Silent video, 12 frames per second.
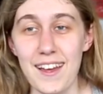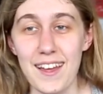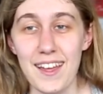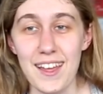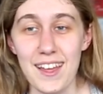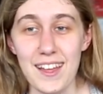
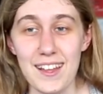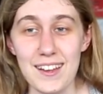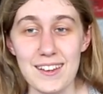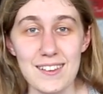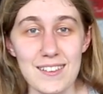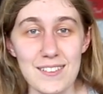
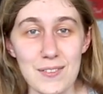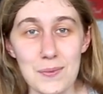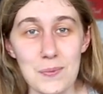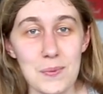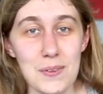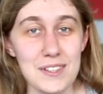And
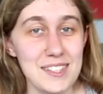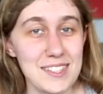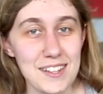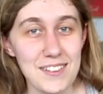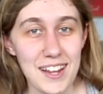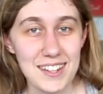we'll
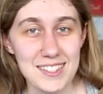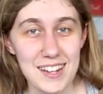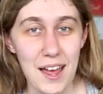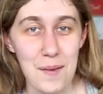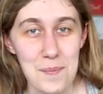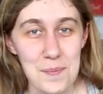see you next
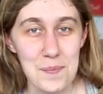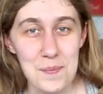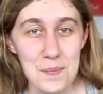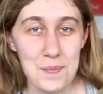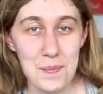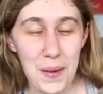time.
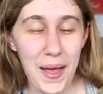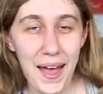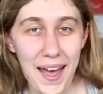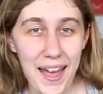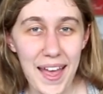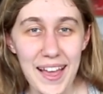
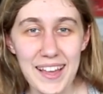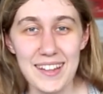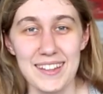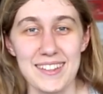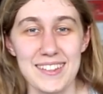Bye!